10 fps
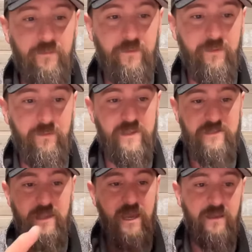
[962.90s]

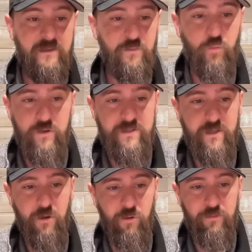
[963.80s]
this guy, this Woods
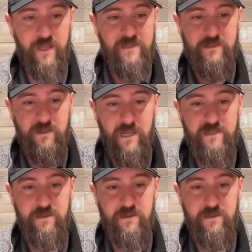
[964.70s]
Colt, he's a he's a